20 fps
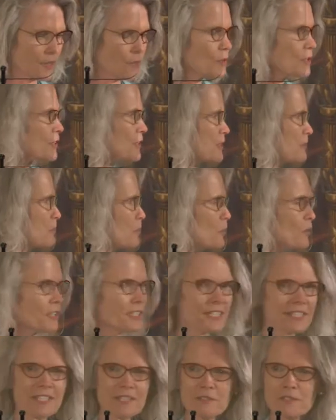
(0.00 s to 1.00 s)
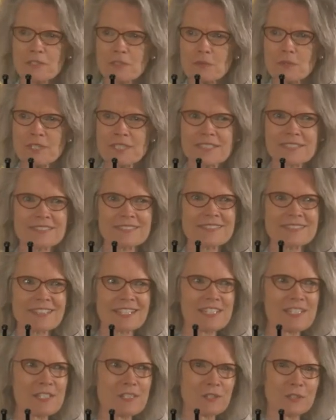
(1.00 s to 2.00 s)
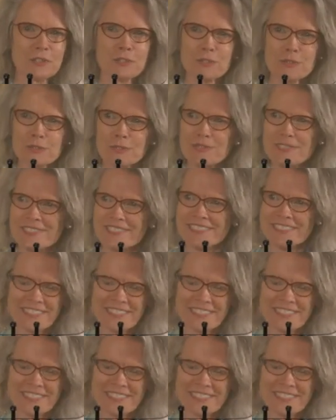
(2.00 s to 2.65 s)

Well, good morning, everyone. Nice and cool in